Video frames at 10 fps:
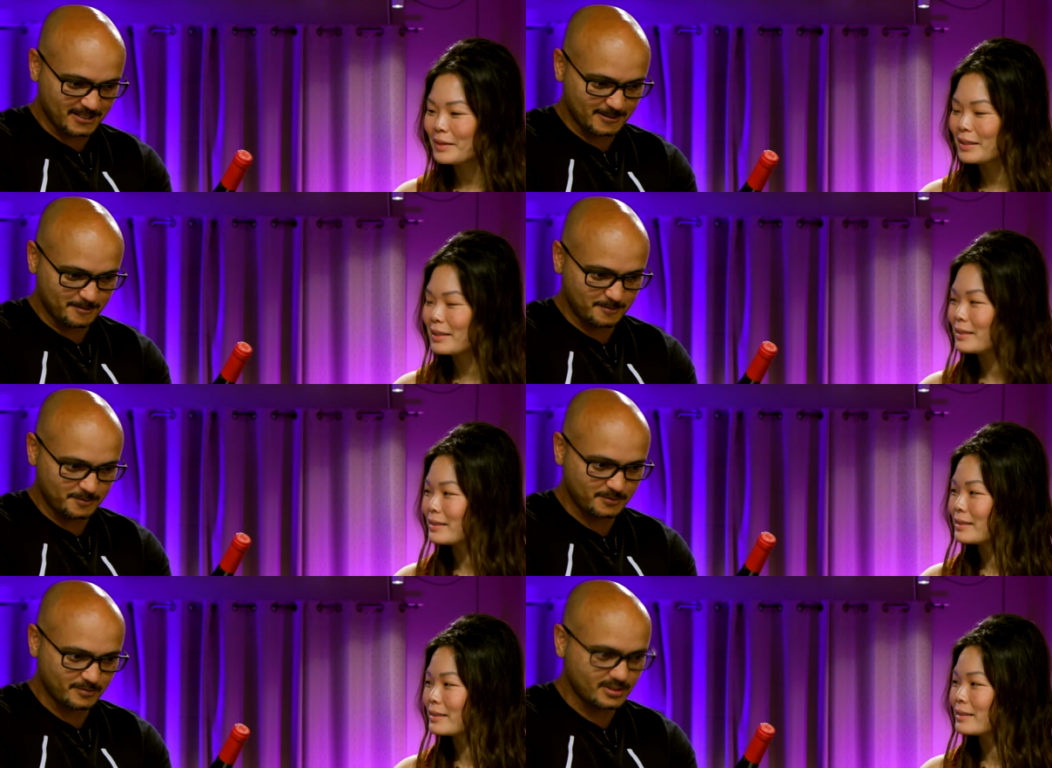Speaker 1: um,
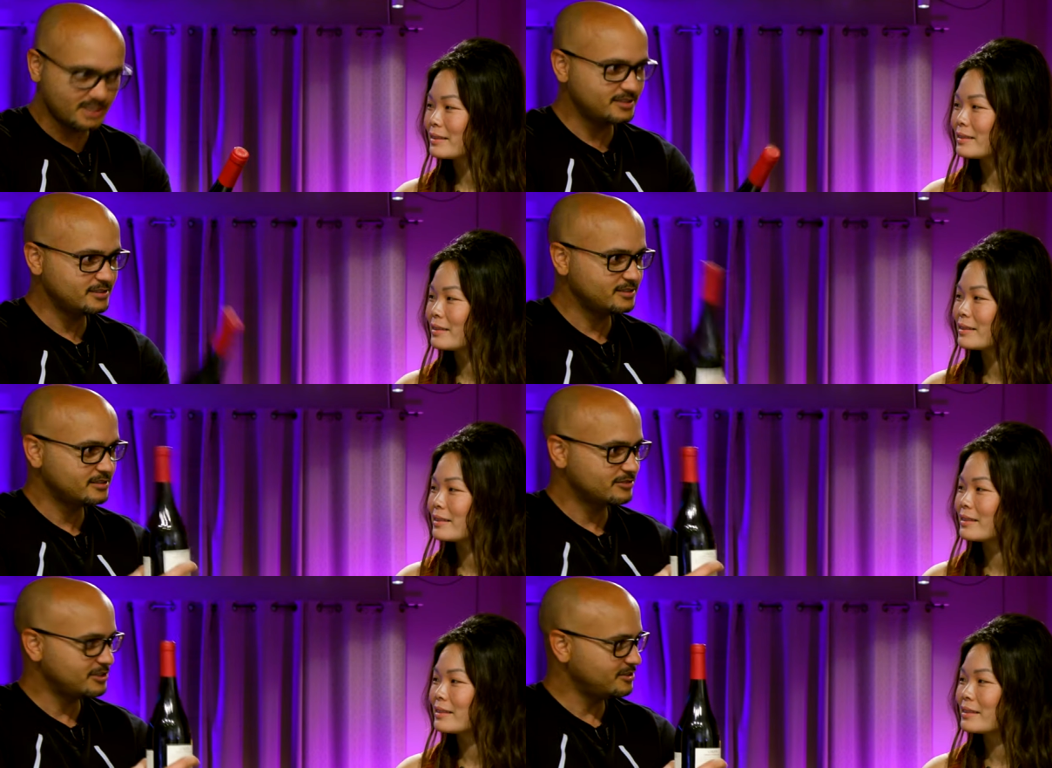
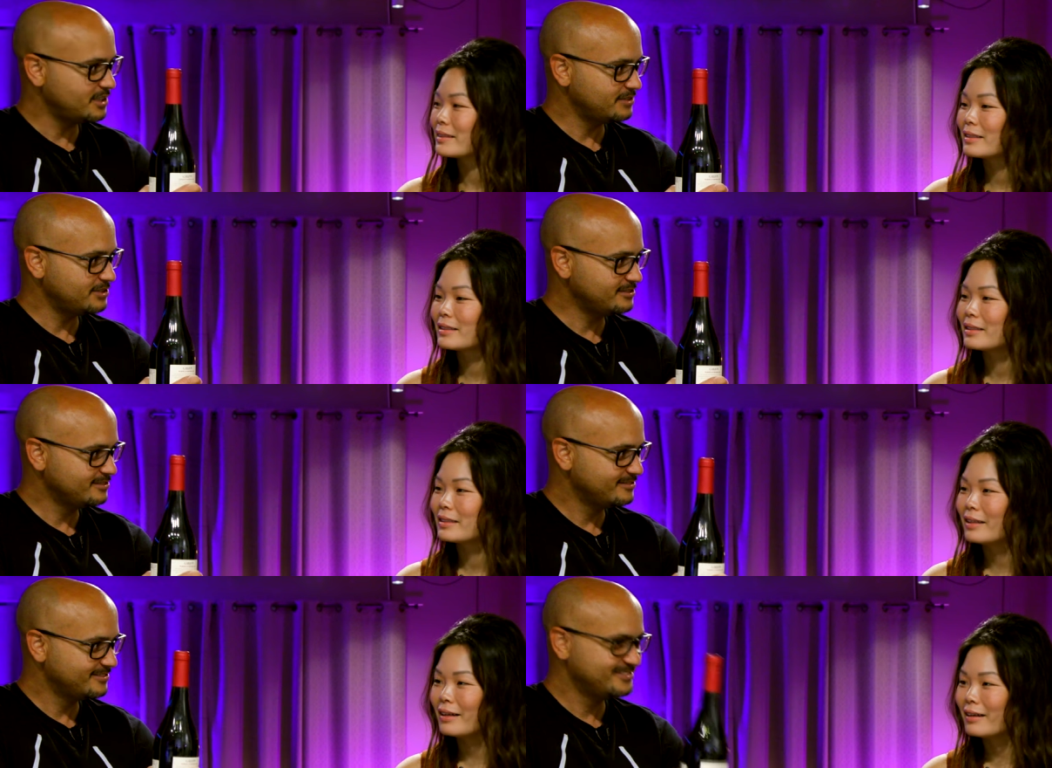ready to dive in?
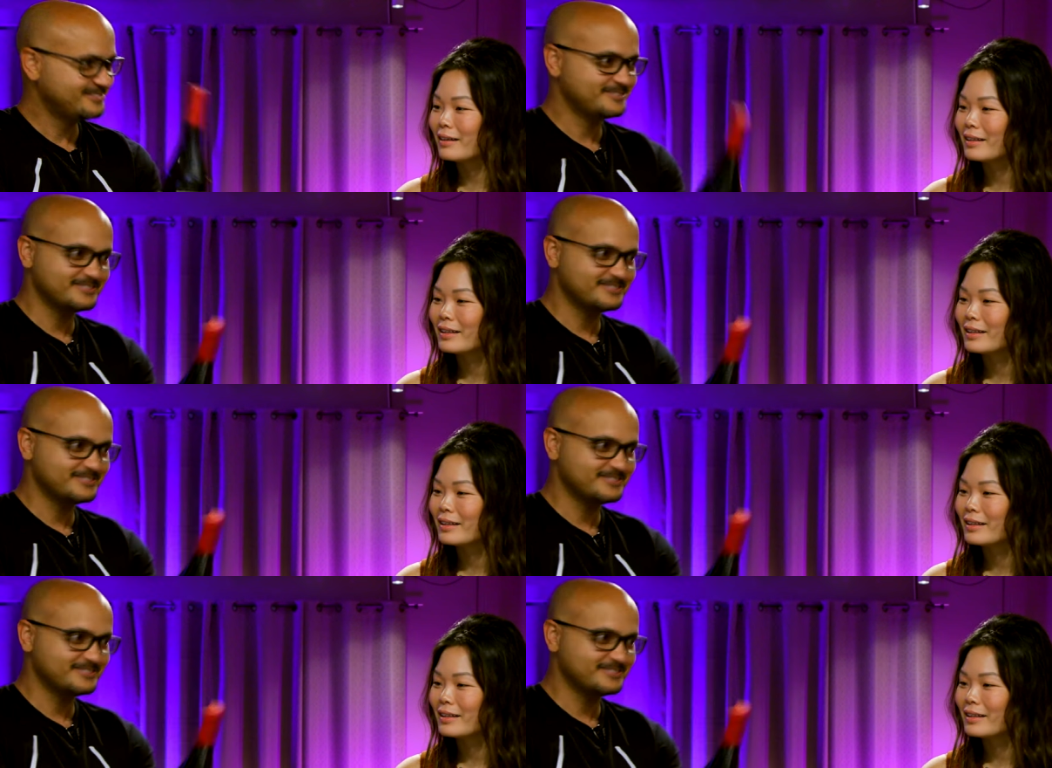Yeah.